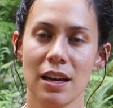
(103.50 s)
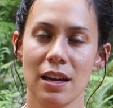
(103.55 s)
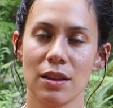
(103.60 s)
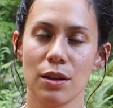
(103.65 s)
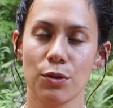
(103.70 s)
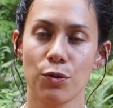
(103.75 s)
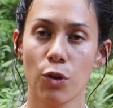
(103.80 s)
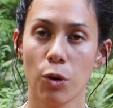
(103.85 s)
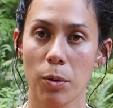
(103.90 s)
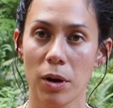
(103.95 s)
the
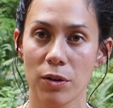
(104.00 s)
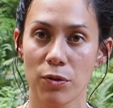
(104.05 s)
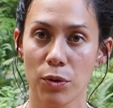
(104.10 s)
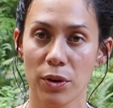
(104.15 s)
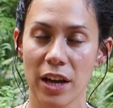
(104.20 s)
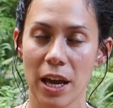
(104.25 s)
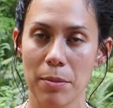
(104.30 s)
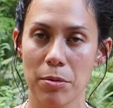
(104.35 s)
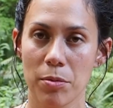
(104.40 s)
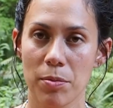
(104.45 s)
4x4
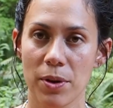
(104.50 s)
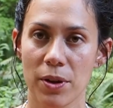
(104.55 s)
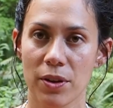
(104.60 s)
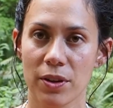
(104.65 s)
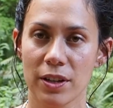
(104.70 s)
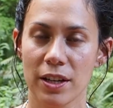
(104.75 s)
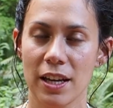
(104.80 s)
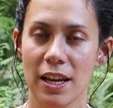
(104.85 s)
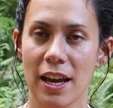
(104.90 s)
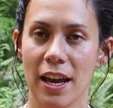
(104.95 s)

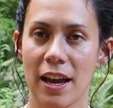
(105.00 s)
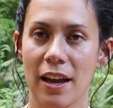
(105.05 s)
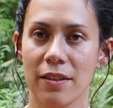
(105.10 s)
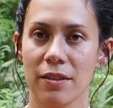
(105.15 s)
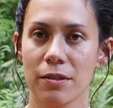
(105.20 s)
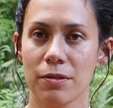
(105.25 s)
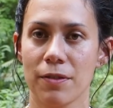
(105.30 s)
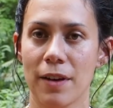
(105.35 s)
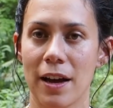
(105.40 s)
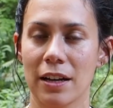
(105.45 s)
capability, and the
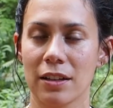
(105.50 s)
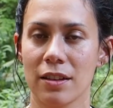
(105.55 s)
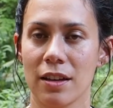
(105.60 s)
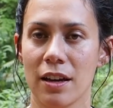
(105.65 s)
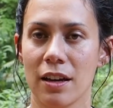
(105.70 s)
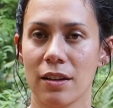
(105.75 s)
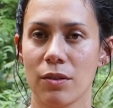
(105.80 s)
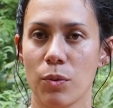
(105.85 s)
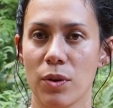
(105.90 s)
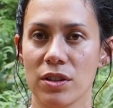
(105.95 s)
fact
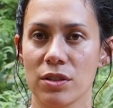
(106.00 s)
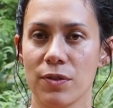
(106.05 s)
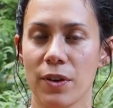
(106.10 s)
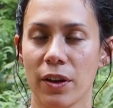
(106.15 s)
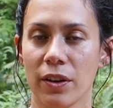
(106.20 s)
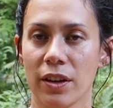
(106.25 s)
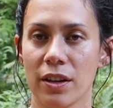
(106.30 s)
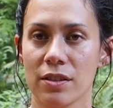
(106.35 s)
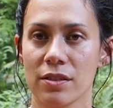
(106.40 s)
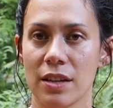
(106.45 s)
that
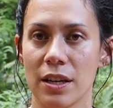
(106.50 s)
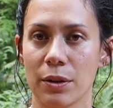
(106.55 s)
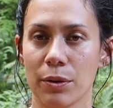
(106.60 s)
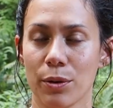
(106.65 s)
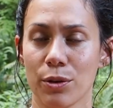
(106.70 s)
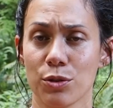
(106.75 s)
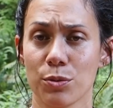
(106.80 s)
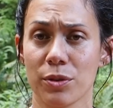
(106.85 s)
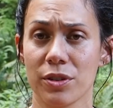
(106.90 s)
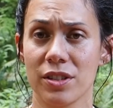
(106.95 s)
Westfalia
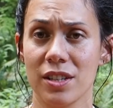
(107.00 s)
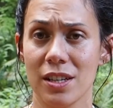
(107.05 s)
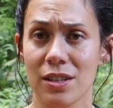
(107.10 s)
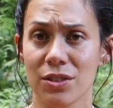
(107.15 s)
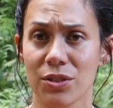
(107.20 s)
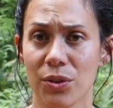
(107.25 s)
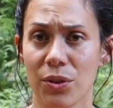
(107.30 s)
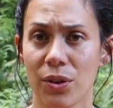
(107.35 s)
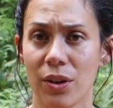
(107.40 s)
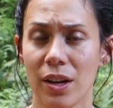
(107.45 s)
Synchros were
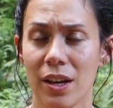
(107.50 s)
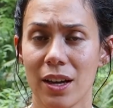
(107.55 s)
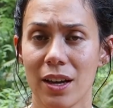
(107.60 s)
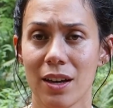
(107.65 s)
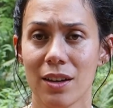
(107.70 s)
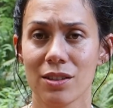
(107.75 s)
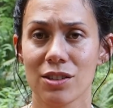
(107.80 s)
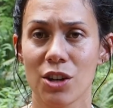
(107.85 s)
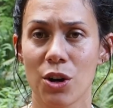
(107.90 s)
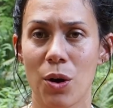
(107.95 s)
diesel.
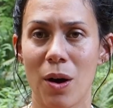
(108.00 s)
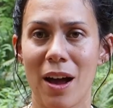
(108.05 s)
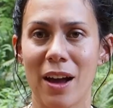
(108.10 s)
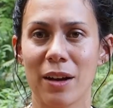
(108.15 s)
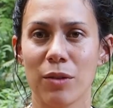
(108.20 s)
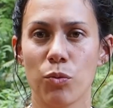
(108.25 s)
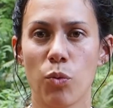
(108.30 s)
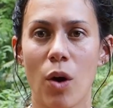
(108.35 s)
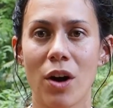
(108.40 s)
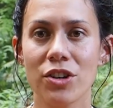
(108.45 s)
So I
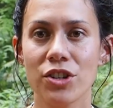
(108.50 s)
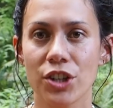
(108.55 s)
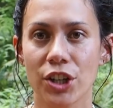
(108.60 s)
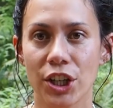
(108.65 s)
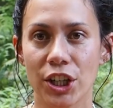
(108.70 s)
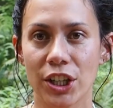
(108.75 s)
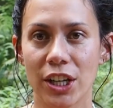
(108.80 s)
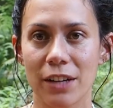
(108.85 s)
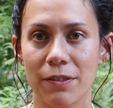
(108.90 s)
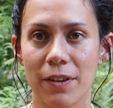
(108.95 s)

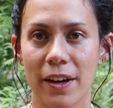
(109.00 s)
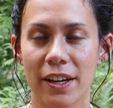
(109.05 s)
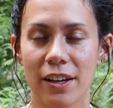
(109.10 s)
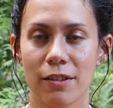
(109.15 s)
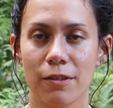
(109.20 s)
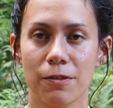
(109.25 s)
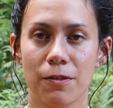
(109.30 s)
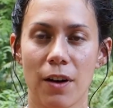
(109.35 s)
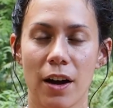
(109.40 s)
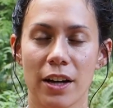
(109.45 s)
wondered if I could
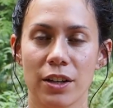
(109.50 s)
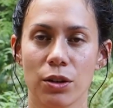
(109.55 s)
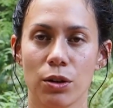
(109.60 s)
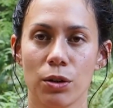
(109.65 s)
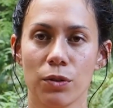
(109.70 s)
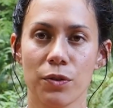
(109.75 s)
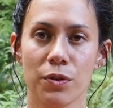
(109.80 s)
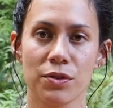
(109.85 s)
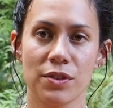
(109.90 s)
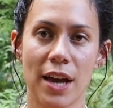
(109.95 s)
find all
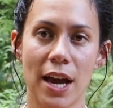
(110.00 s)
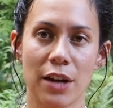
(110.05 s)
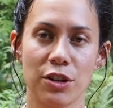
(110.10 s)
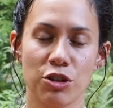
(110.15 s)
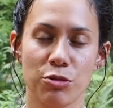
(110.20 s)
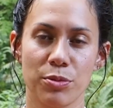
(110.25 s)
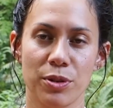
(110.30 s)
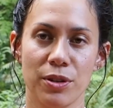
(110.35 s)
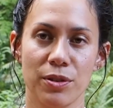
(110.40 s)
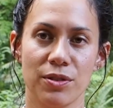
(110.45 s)
those
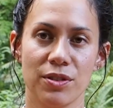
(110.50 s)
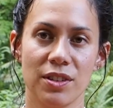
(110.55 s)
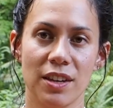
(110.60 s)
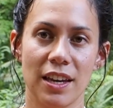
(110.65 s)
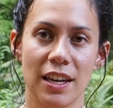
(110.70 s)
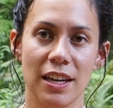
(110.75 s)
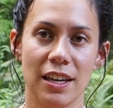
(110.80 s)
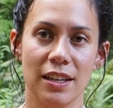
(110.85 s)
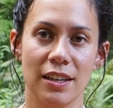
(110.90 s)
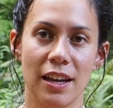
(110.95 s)
attributes
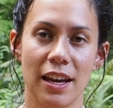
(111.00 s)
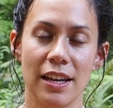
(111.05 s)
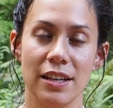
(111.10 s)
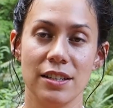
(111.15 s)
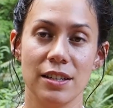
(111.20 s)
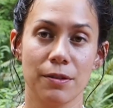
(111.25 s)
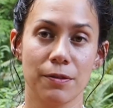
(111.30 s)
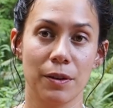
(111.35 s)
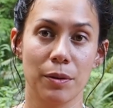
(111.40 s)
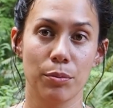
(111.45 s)
in a
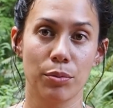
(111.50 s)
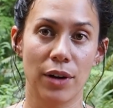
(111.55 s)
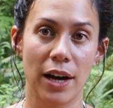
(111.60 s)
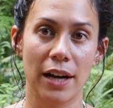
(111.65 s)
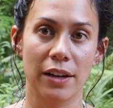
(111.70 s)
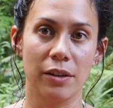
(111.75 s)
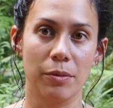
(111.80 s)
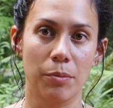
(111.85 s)
different brand and